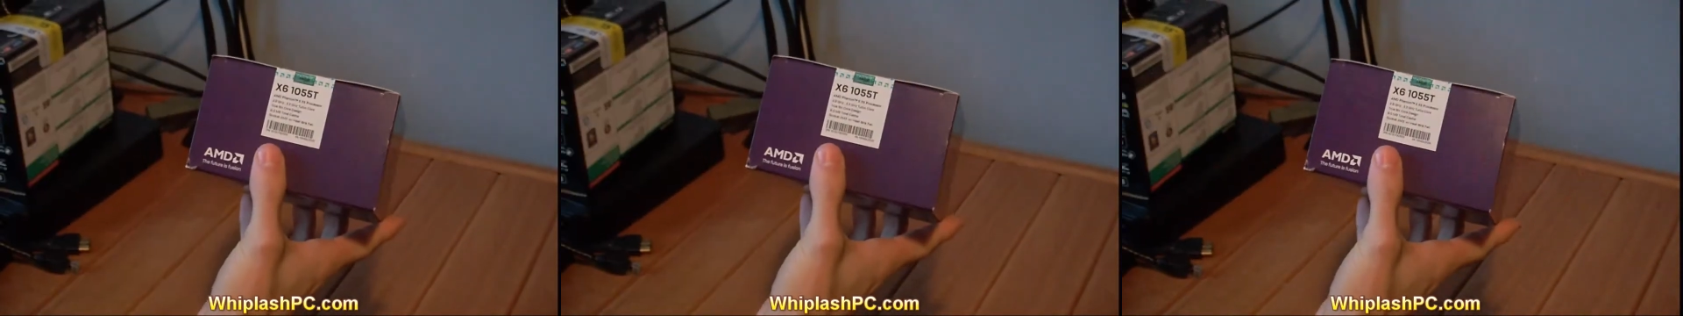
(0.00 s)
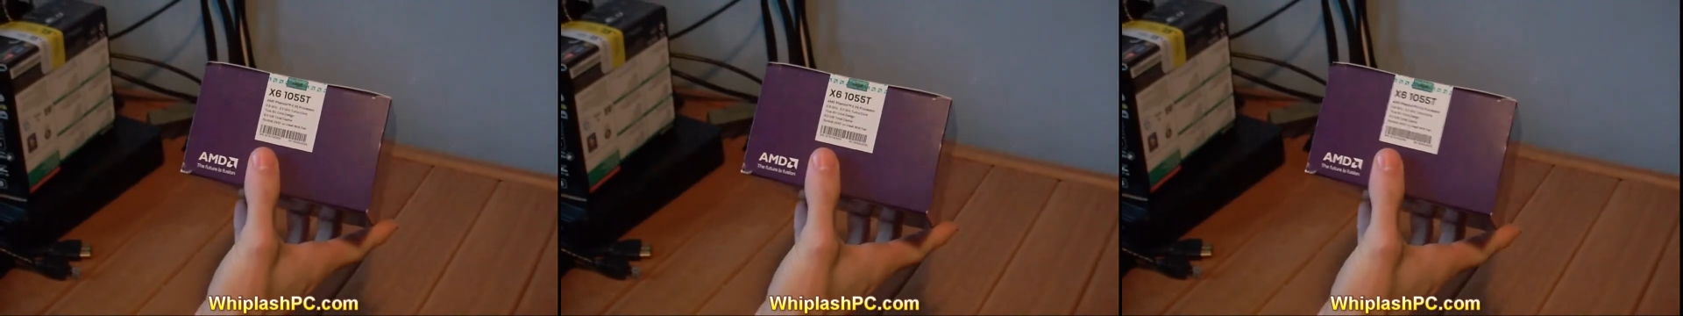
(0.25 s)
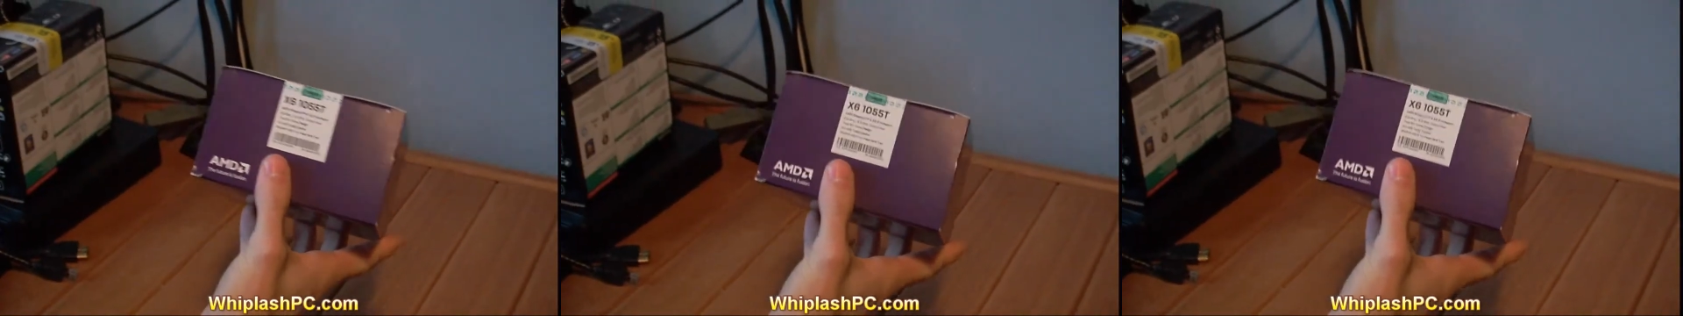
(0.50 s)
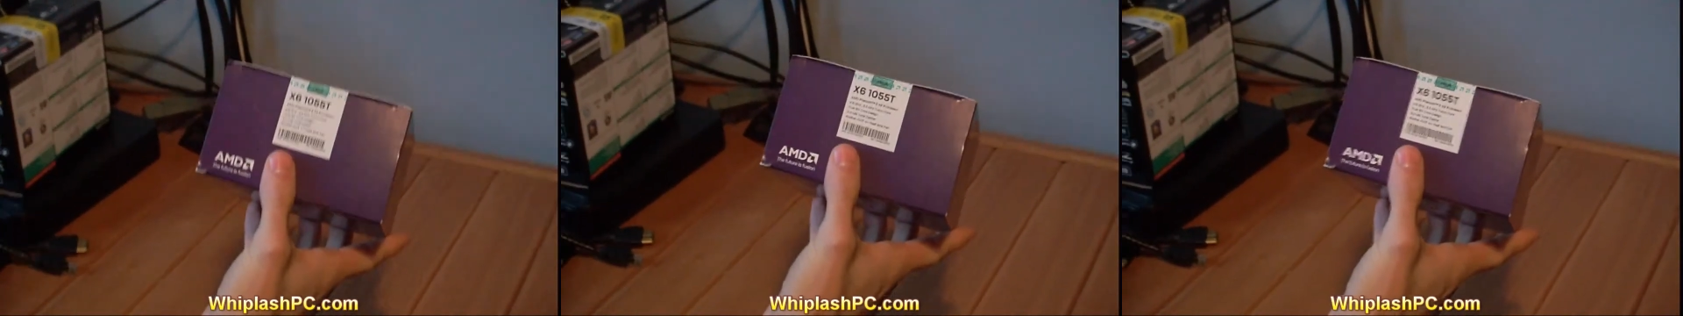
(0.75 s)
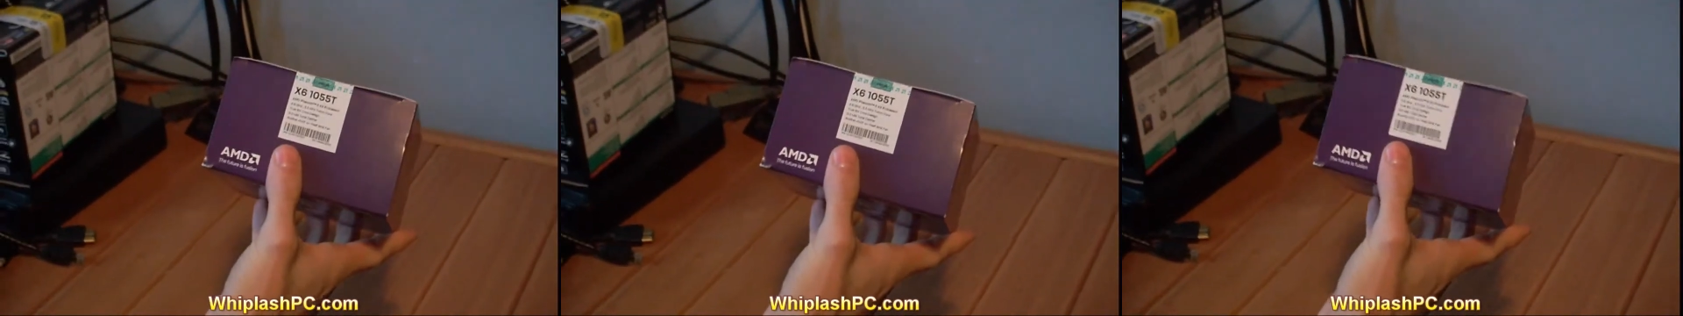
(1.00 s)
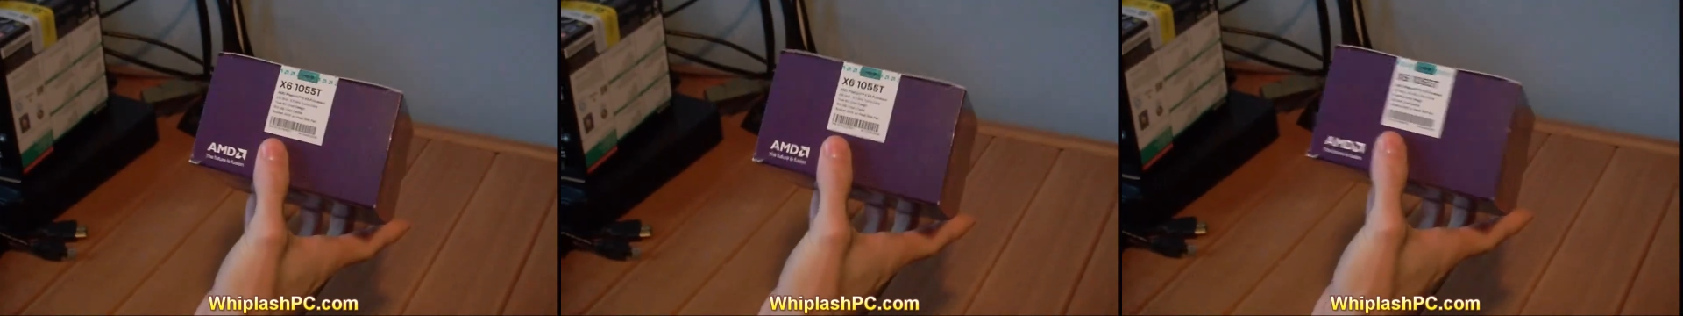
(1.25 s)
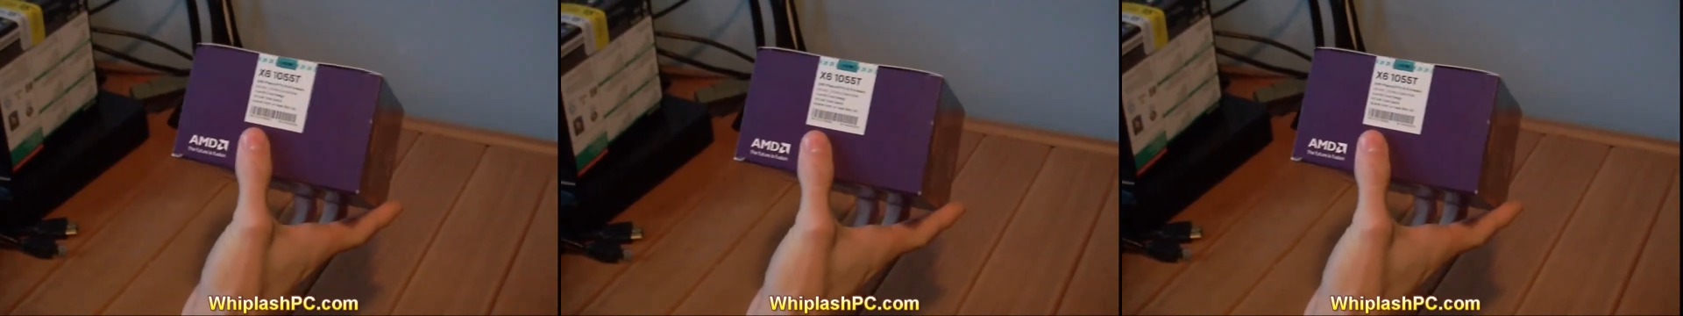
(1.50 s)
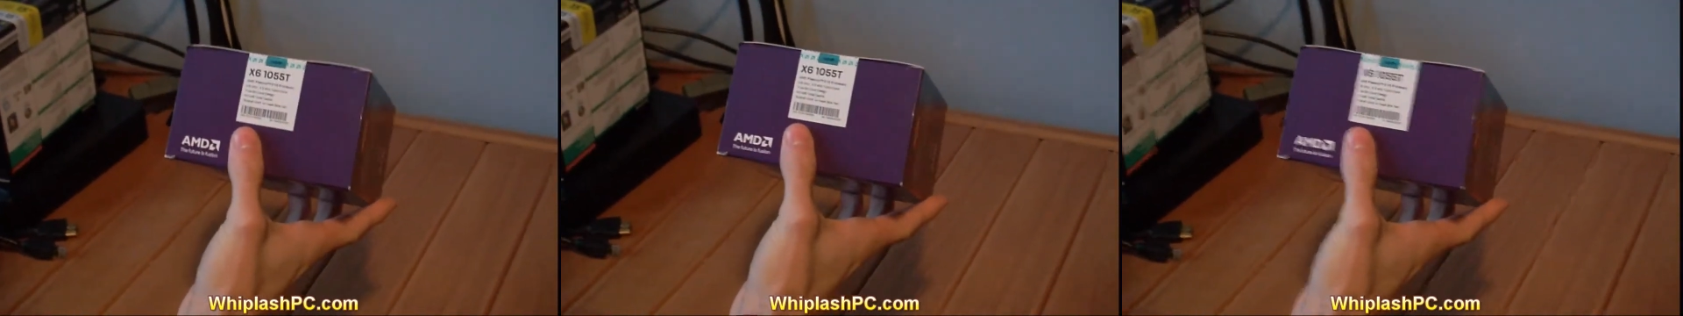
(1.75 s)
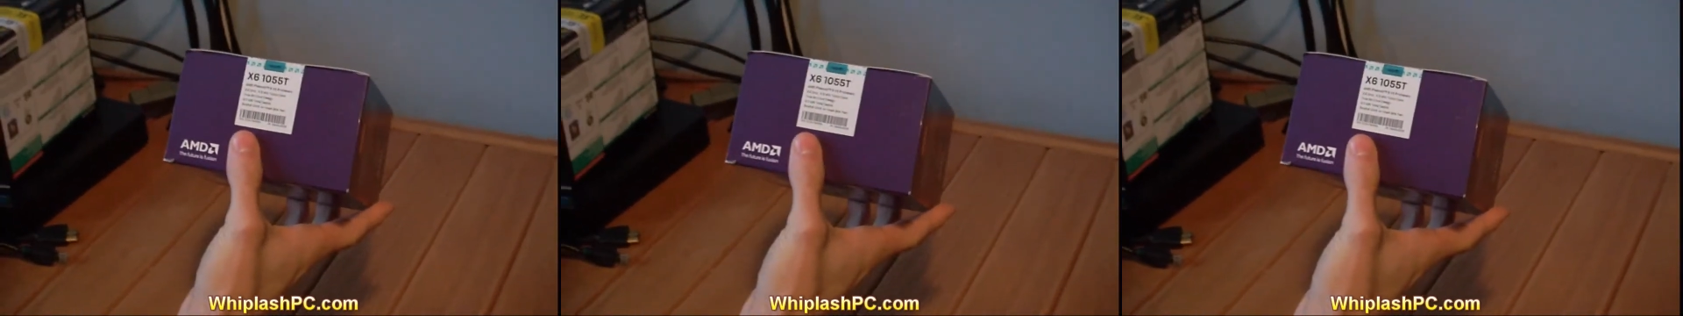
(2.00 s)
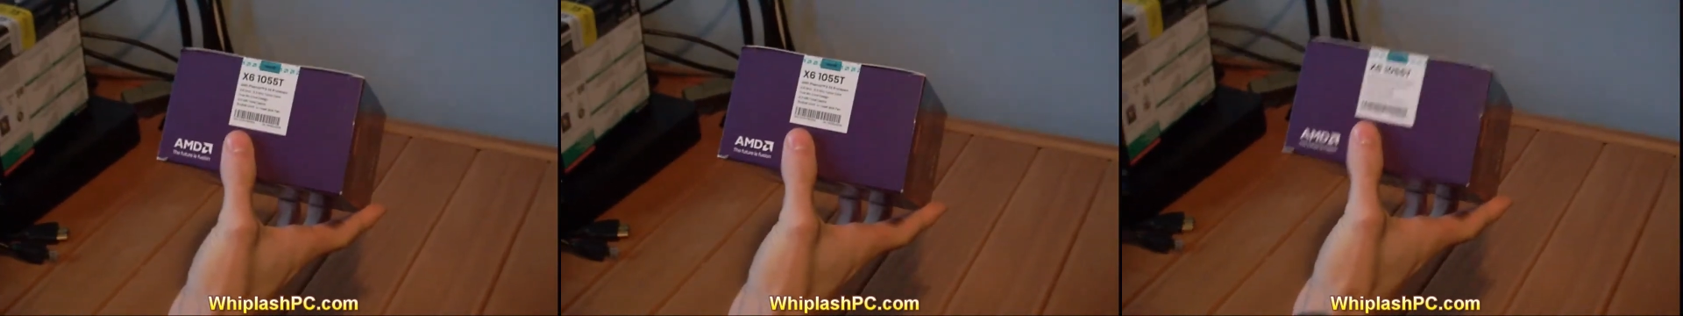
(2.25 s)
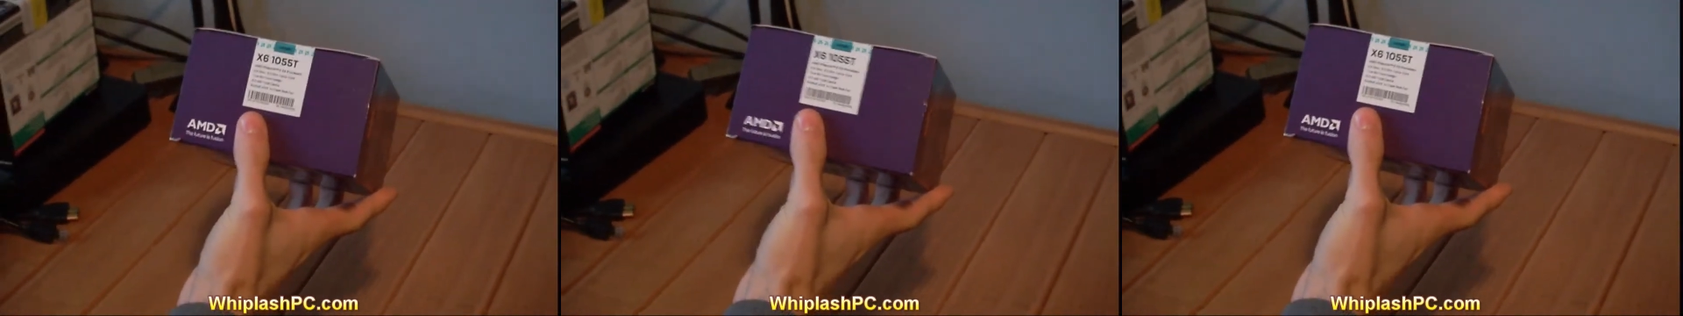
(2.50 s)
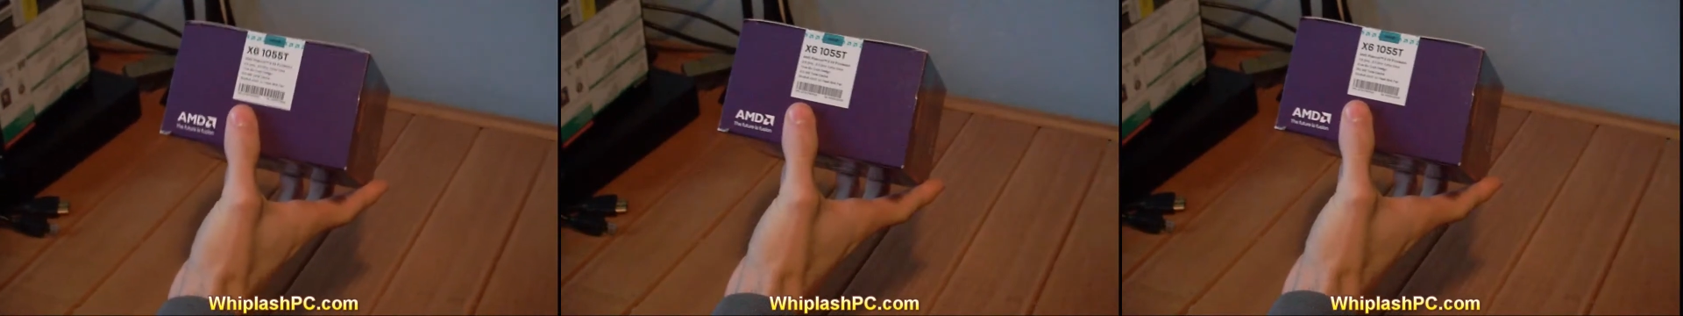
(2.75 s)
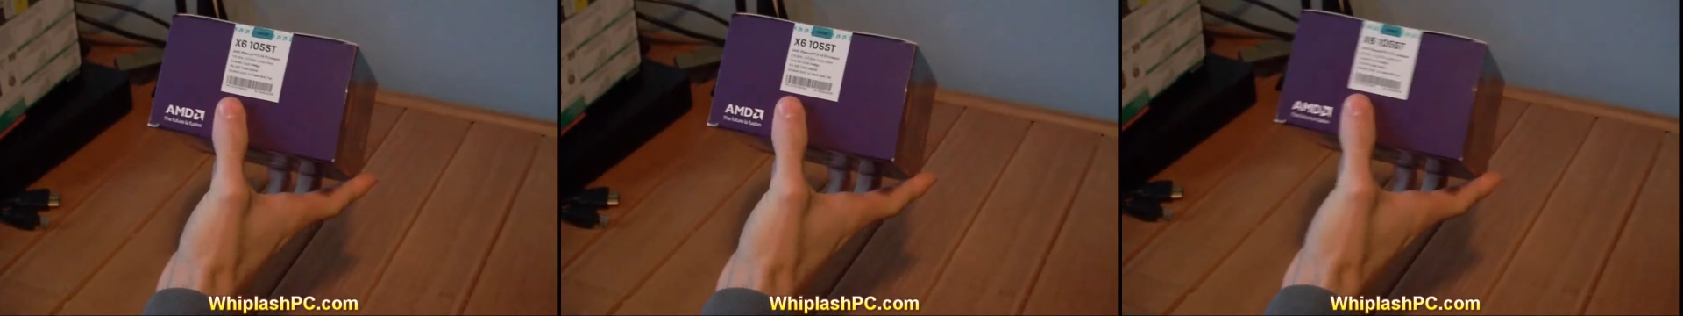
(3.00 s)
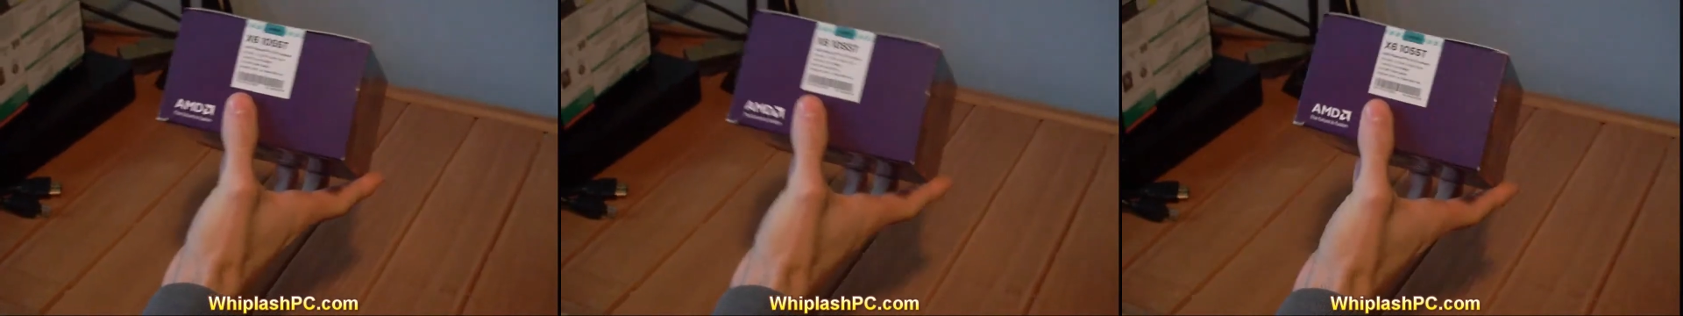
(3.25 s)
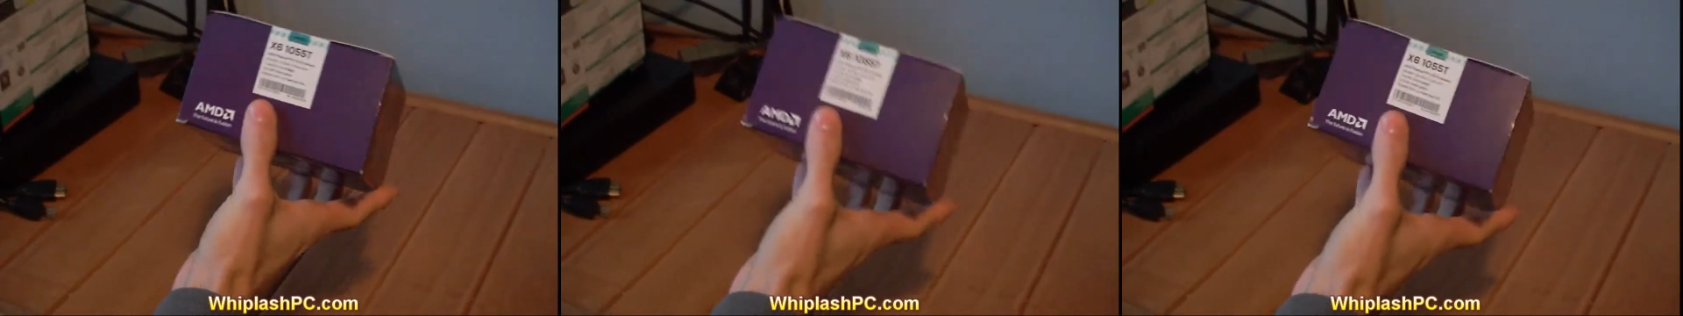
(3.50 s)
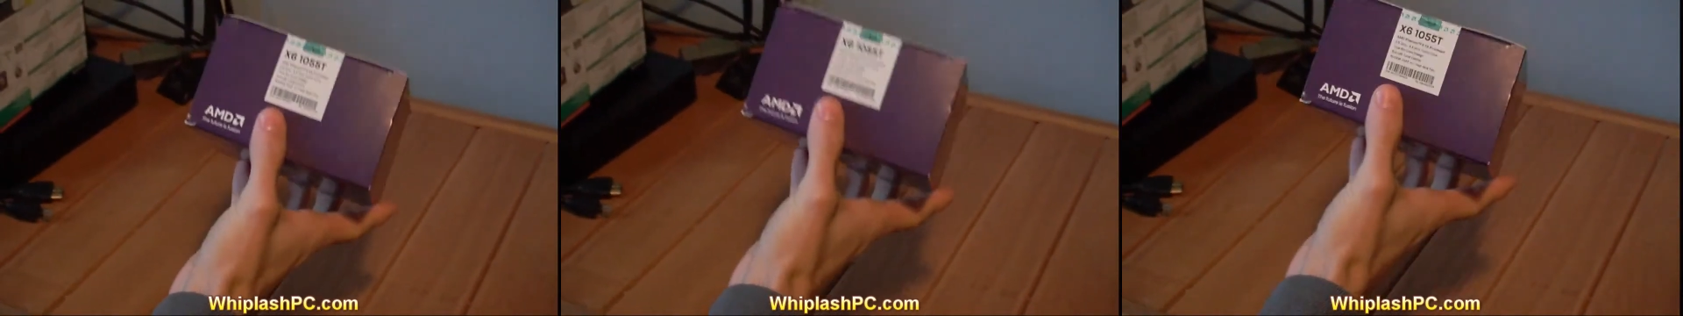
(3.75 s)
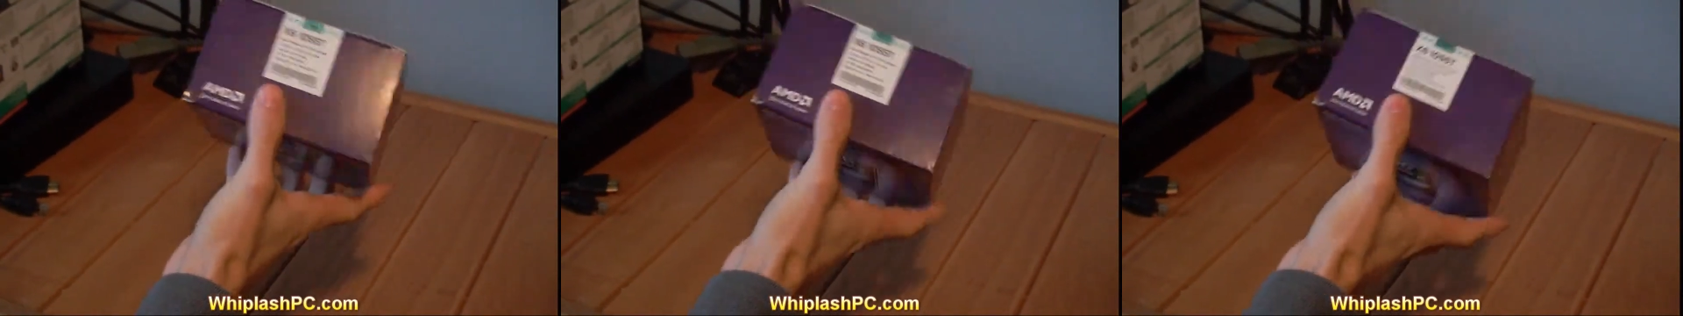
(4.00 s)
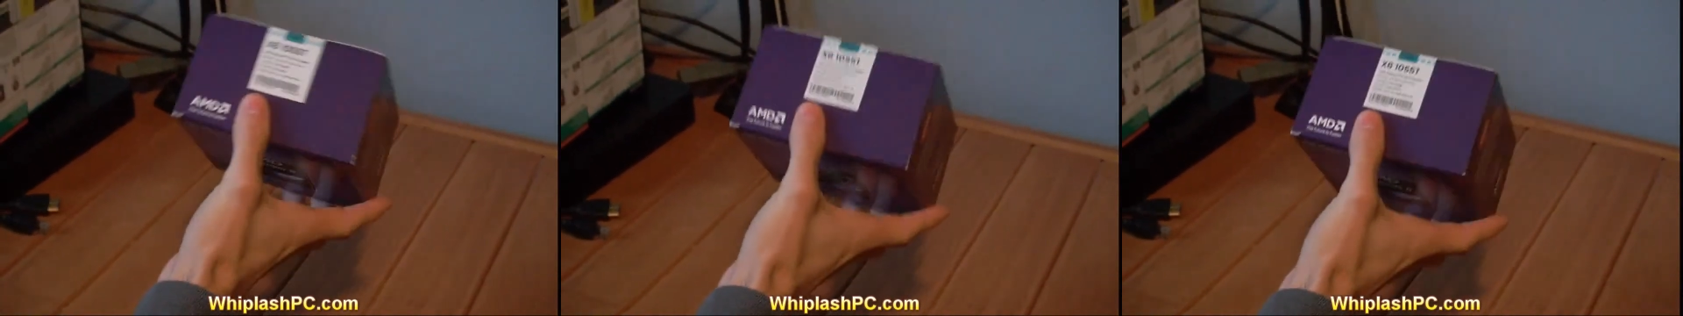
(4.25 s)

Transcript: [unreadable: no face in view]